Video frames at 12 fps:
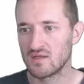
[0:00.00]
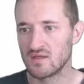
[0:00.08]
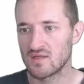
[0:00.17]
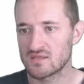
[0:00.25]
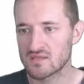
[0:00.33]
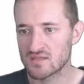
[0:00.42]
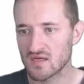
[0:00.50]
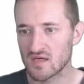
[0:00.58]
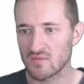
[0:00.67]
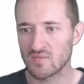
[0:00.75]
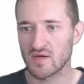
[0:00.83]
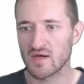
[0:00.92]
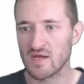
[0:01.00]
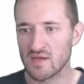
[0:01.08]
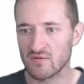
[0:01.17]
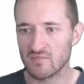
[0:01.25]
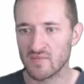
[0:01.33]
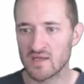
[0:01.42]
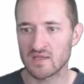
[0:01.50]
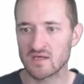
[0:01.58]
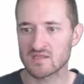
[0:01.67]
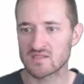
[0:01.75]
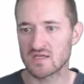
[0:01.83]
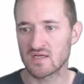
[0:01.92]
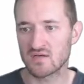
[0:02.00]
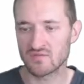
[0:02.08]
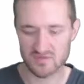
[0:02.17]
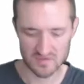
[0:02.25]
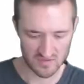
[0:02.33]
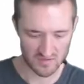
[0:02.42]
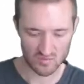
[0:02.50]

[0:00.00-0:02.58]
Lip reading: Let's start by reminding ourselves